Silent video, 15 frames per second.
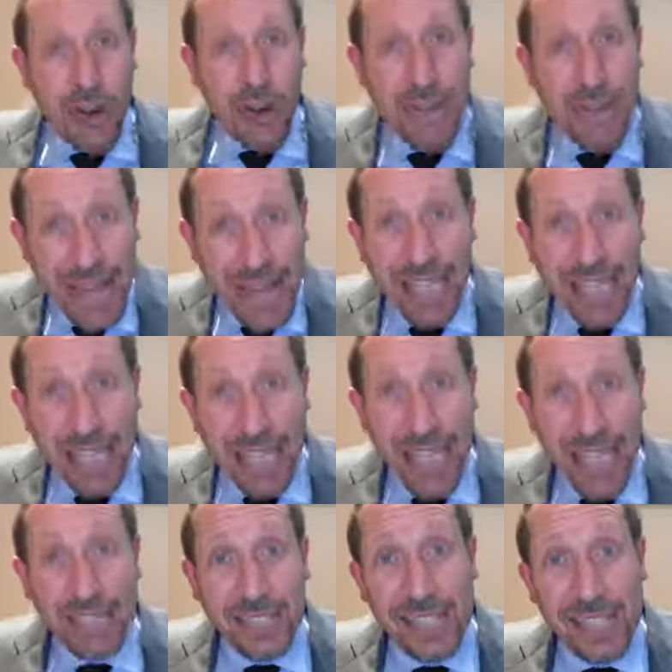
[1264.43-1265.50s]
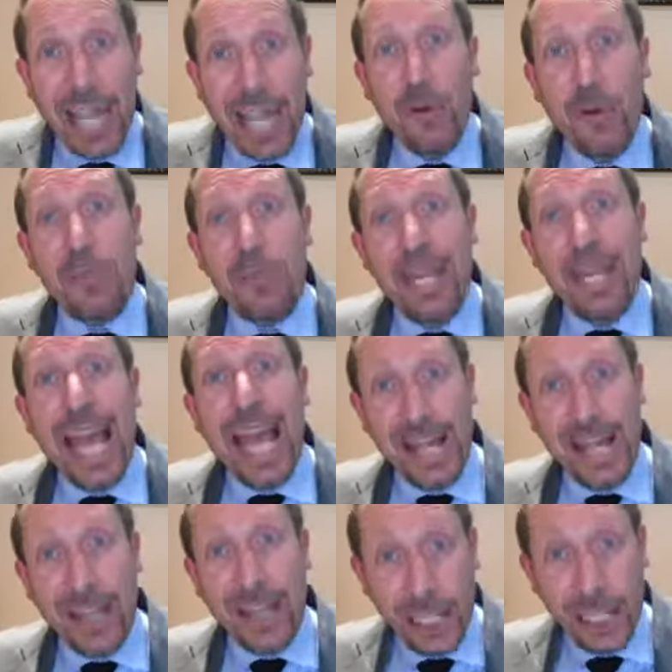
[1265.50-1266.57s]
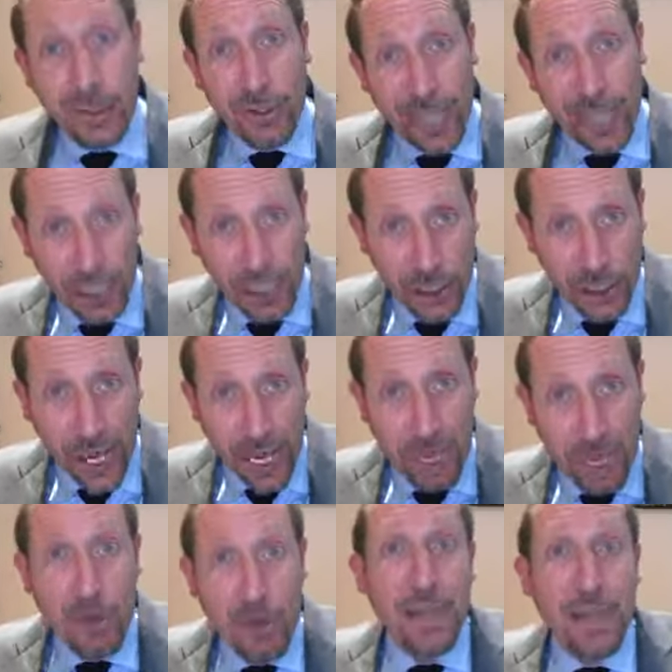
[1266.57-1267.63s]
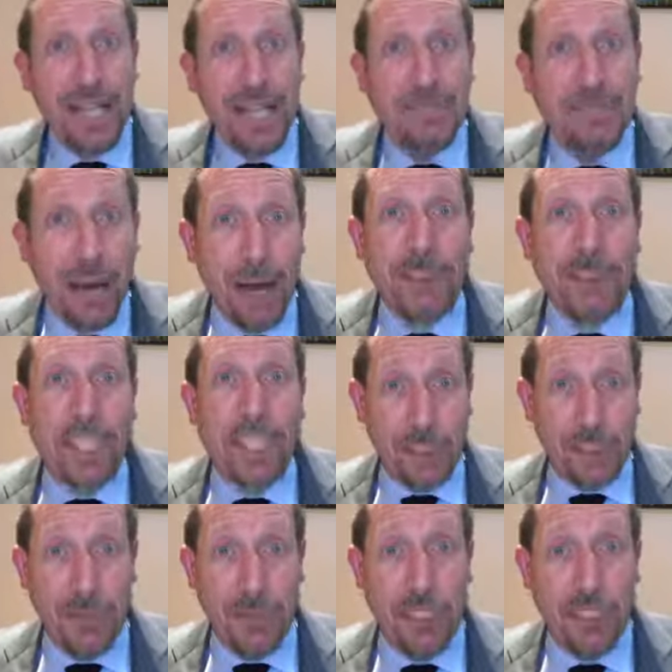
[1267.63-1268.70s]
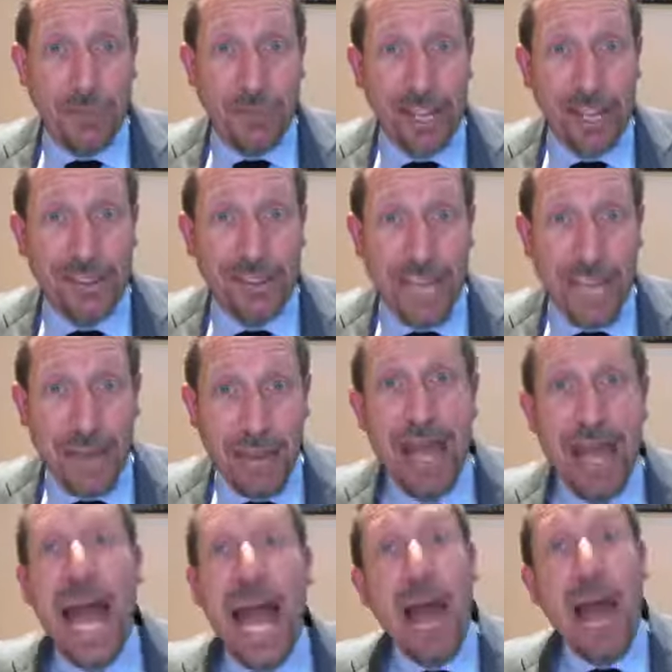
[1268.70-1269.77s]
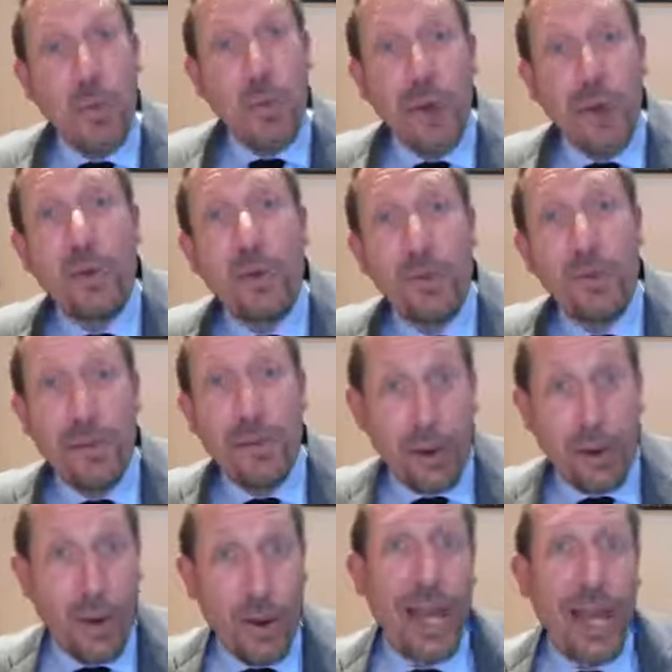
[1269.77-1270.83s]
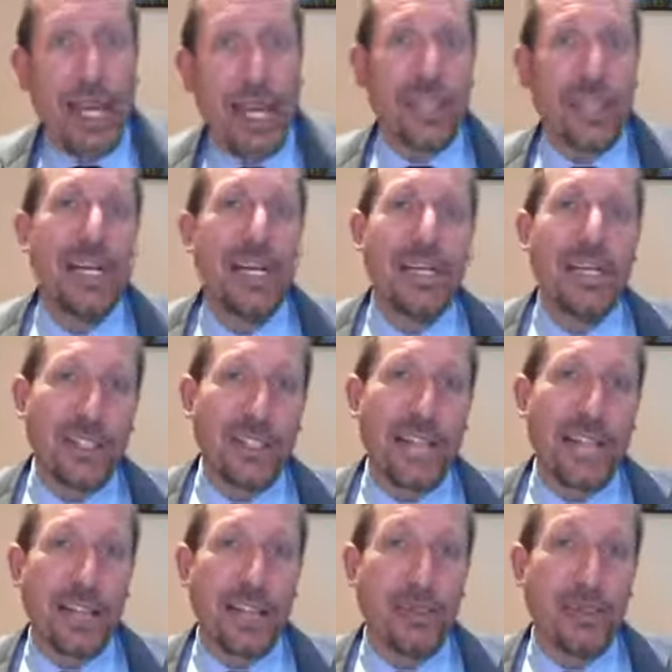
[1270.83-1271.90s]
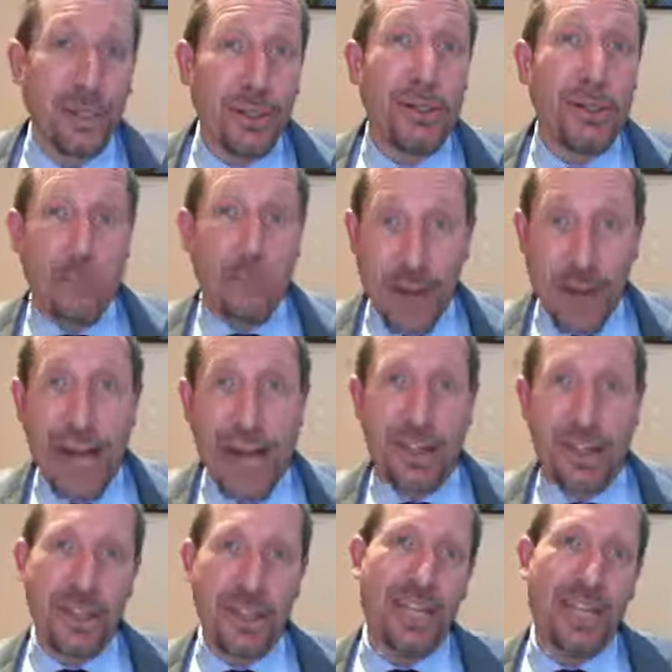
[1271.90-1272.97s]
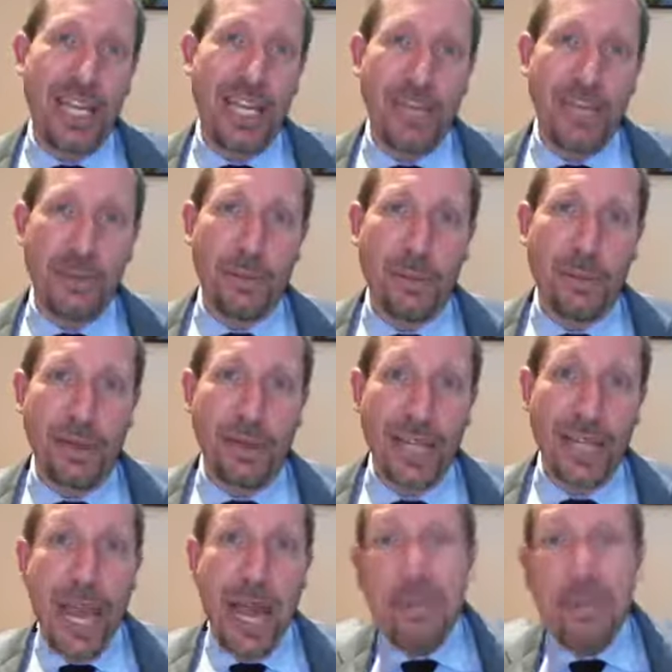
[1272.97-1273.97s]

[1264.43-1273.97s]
No, in that case, it would be a chilul Hashem. It would be a public desecration of God's name, and one would be required to take the bullet rather than eat the pork.